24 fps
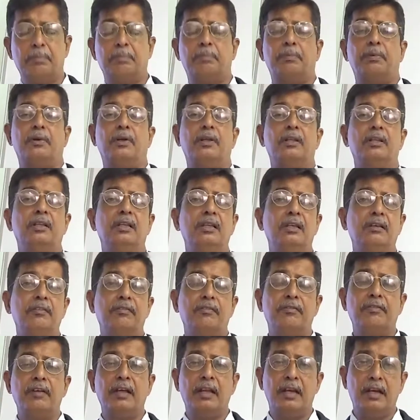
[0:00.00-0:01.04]

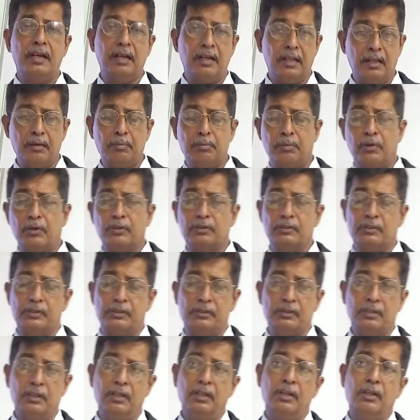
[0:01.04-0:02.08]
Also, over a period of
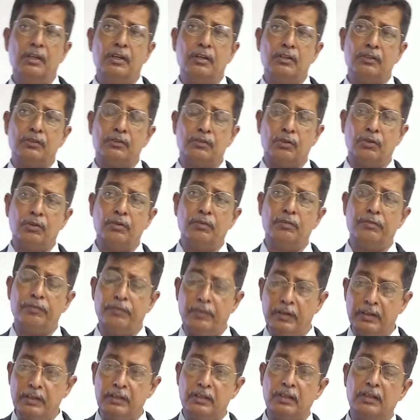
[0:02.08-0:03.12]
time, the filter will get
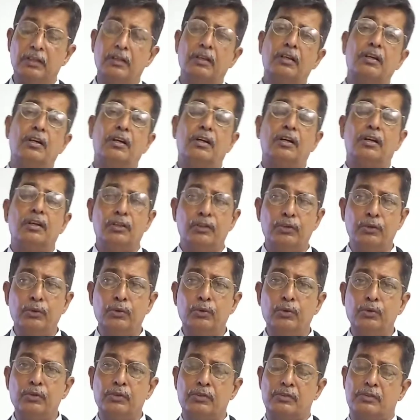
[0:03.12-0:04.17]
clogged. So we
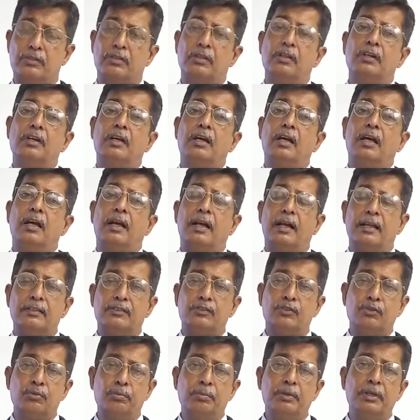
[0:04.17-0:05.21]
must have an
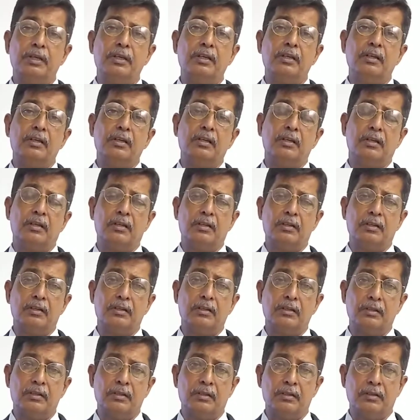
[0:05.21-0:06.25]
alarm
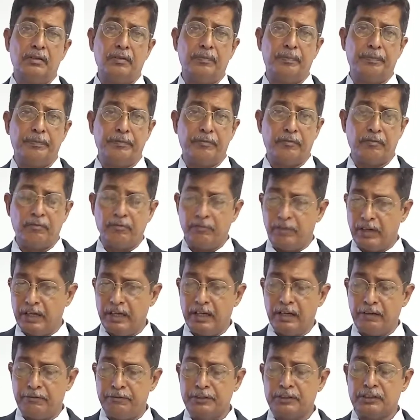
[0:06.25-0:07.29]
to
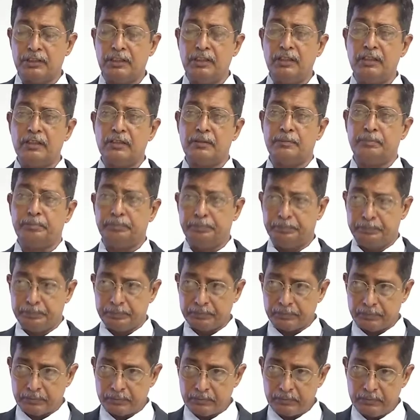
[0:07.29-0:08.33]
indicate to us
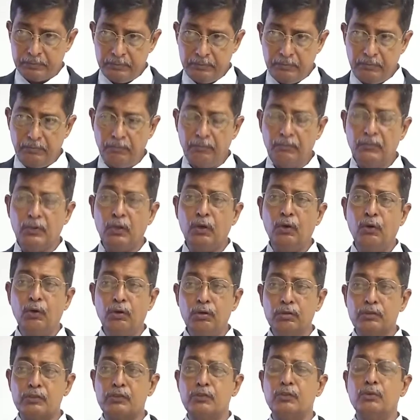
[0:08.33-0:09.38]
that the filter is
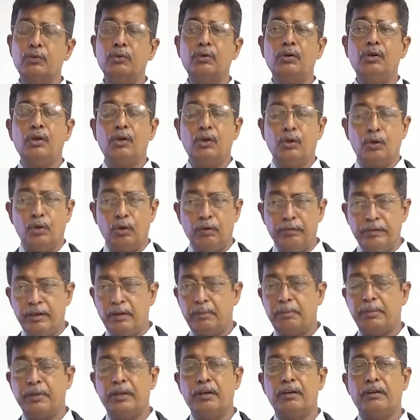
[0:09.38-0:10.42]
about to get choked,
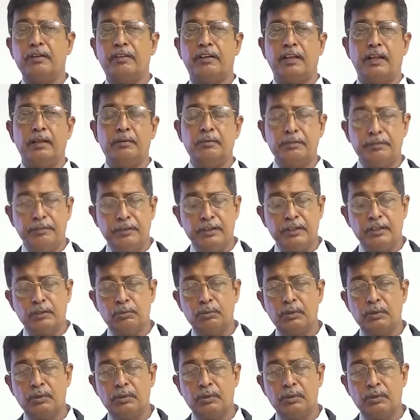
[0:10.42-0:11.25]
and